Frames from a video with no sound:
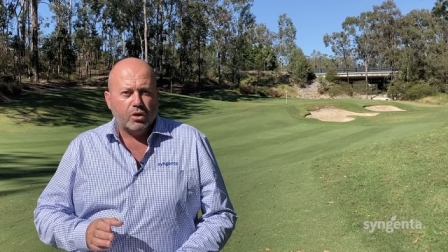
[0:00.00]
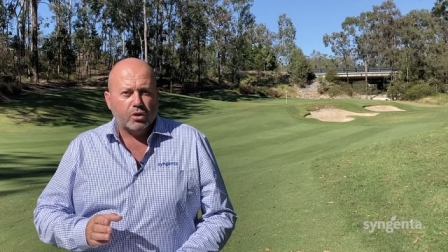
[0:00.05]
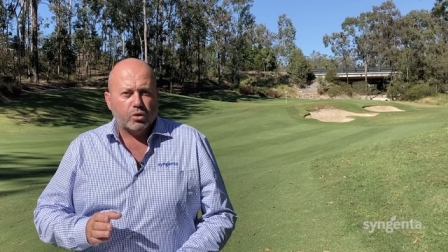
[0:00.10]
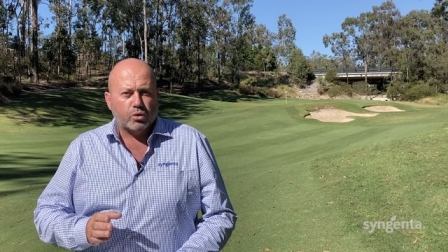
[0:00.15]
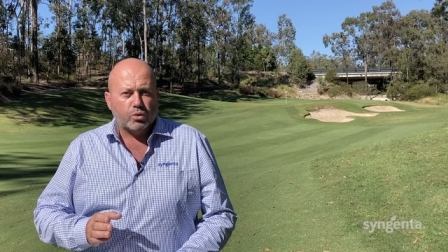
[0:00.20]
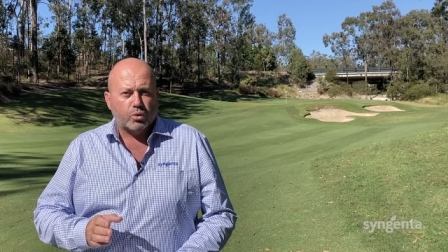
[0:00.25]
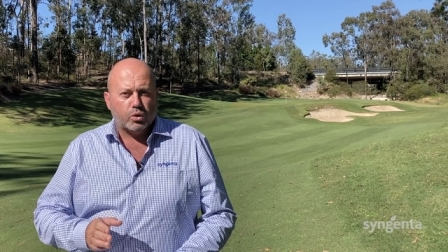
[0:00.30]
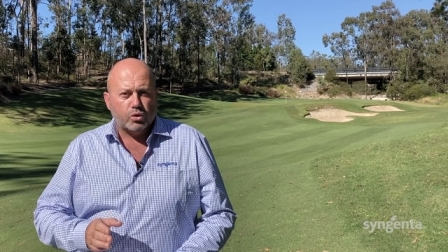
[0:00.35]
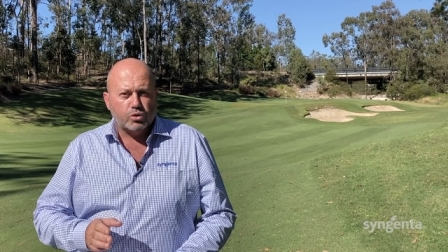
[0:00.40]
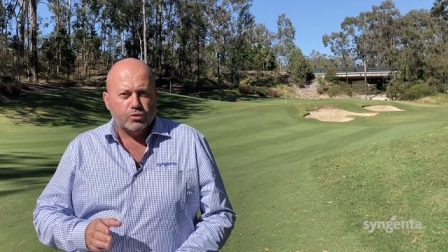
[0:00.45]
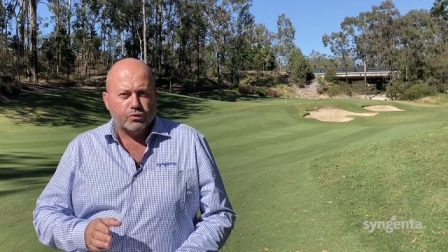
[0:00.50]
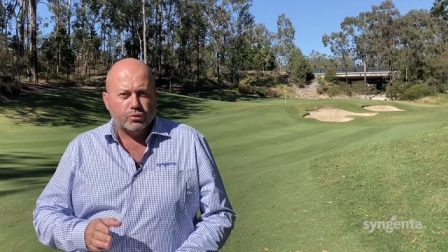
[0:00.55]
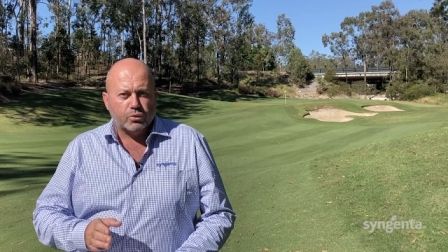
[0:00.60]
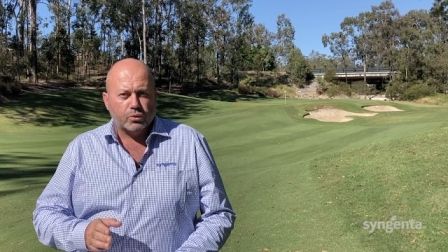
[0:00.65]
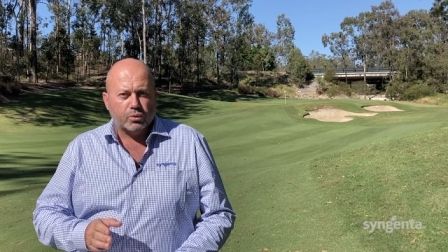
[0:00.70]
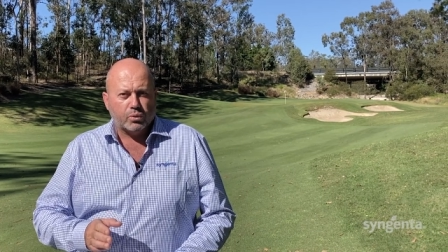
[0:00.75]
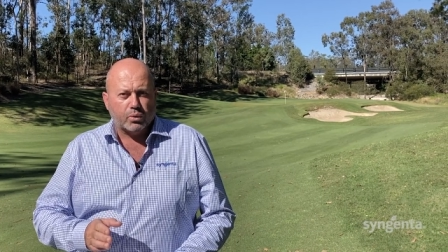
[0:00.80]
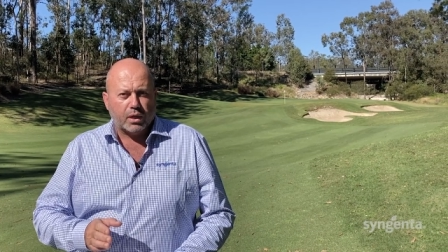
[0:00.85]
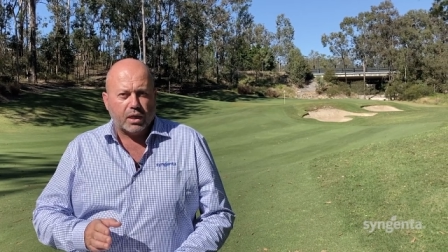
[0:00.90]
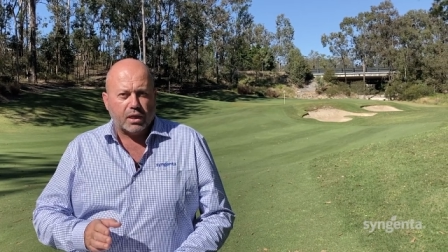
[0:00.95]

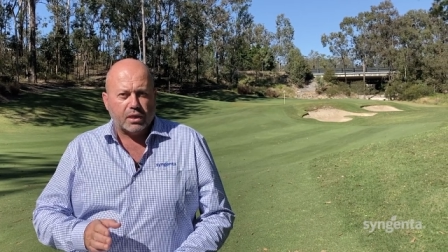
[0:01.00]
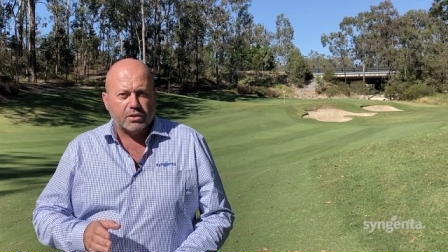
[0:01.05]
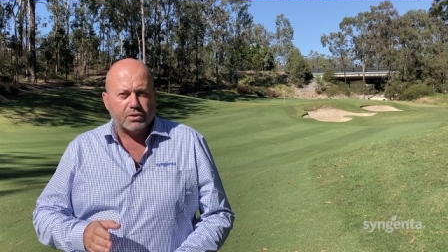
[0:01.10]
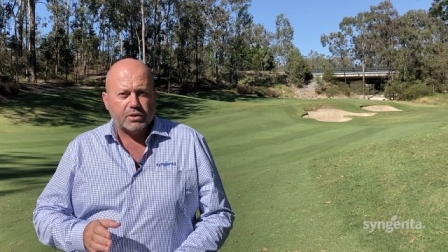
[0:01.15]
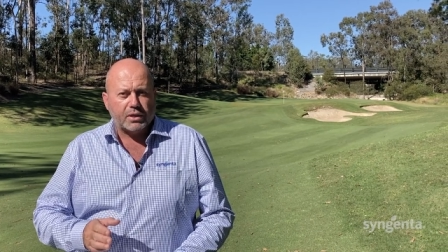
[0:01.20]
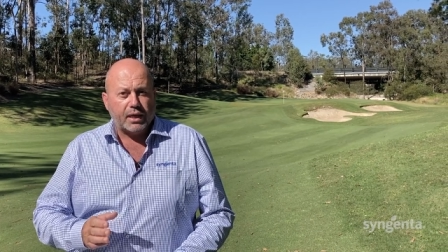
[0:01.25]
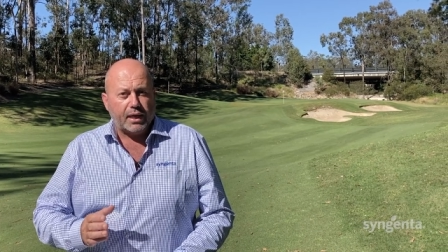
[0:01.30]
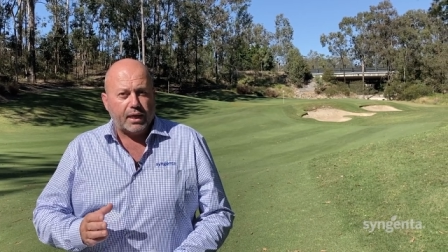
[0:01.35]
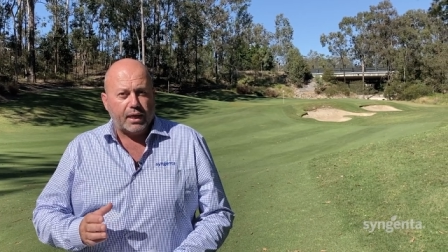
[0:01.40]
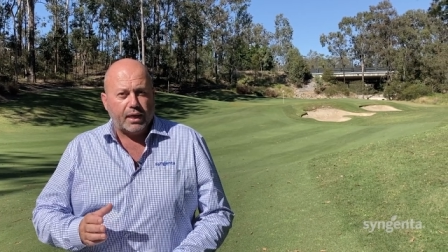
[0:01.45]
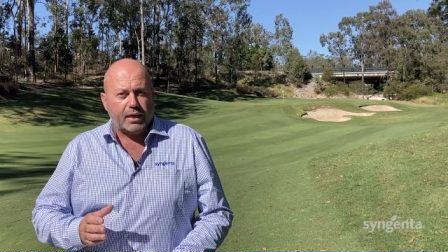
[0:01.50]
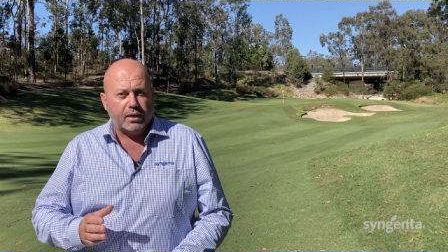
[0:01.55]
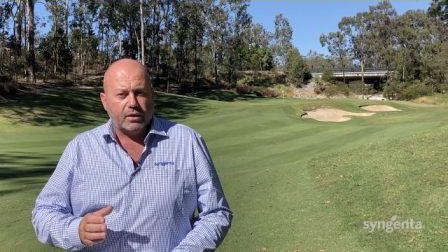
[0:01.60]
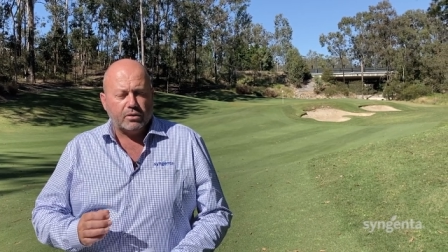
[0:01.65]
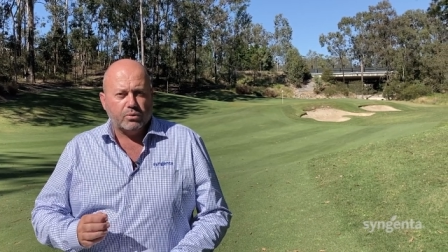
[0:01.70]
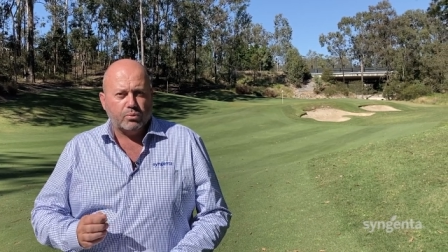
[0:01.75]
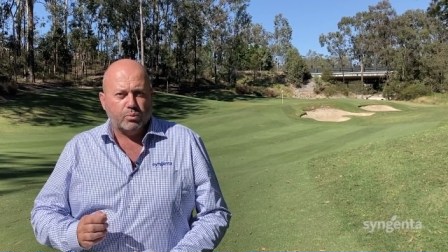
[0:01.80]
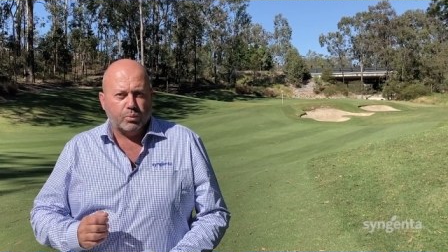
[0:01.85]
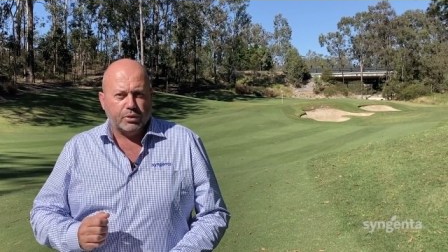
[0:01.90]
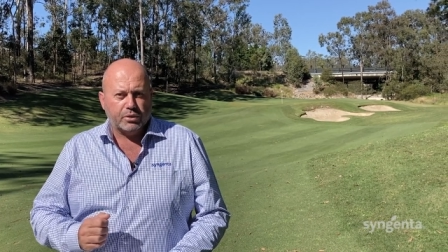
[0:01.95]
crowsfoot grass and
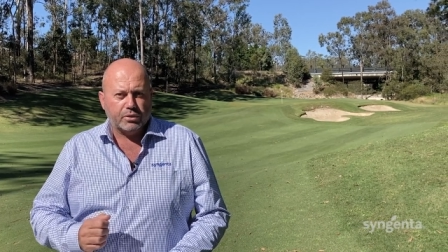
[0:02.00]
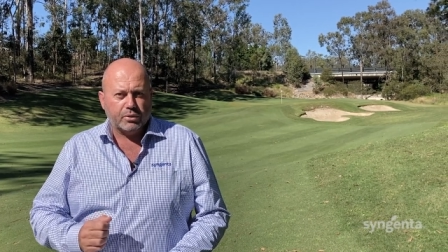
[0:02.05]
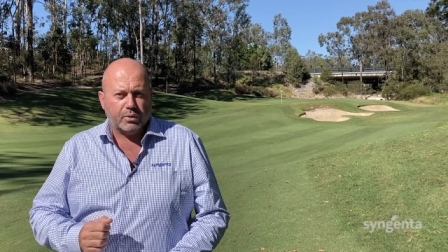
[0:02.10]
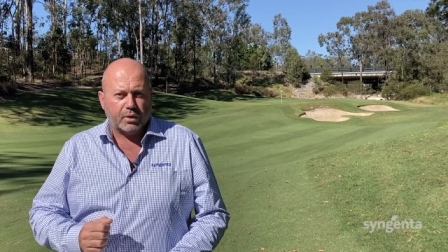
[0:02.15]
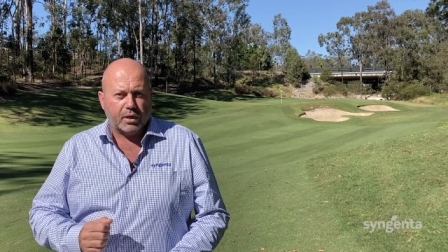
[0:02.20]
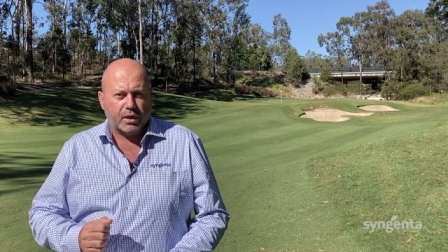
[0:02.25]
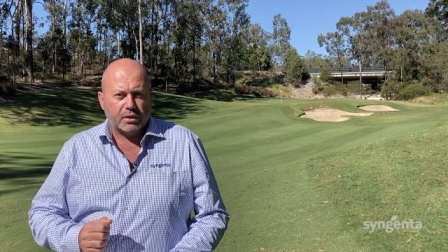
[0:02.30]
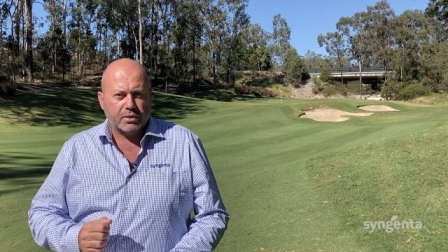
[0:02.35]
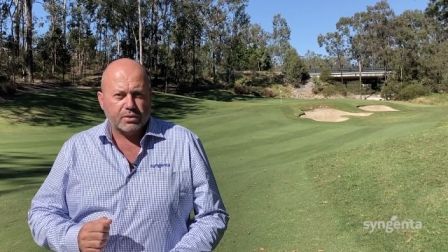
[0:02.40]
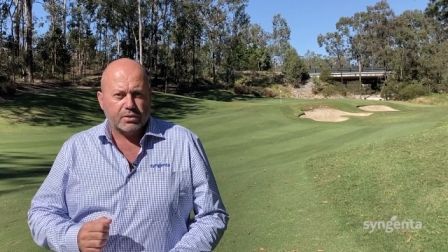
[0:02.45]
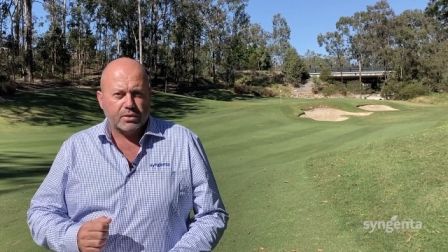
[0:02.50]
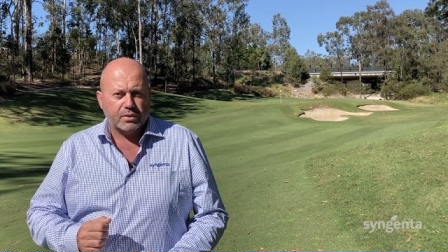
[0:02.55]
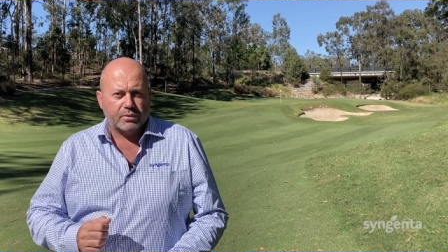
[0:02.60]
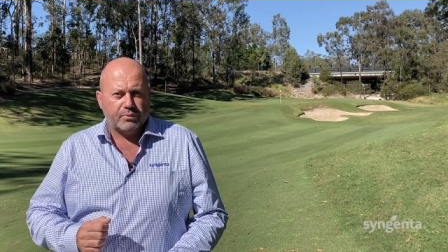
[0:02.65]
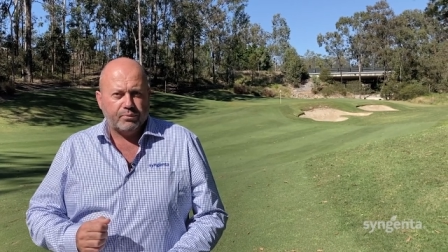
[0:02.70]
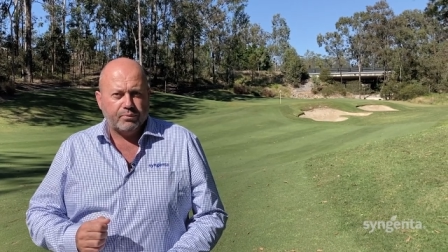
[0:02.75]
winter grass